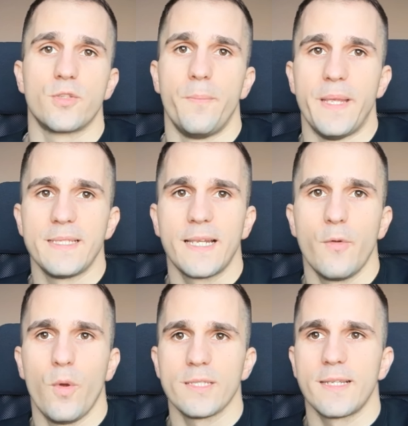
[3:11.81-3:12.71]
So basically,
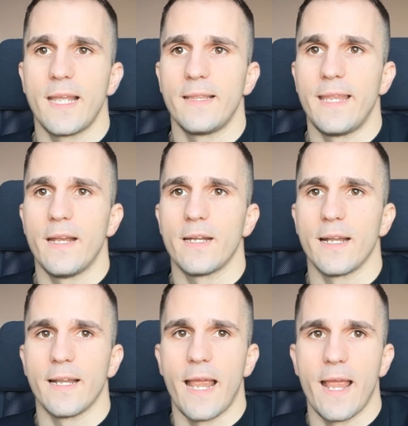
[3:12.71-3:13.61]
once again, they're
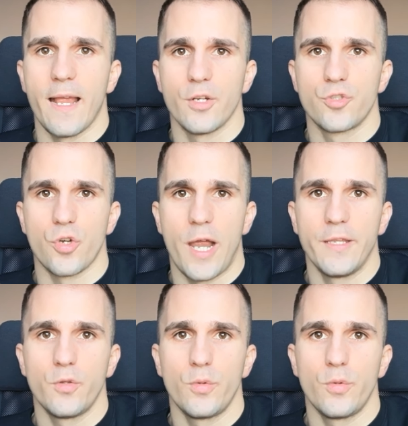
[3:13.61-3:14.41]
trying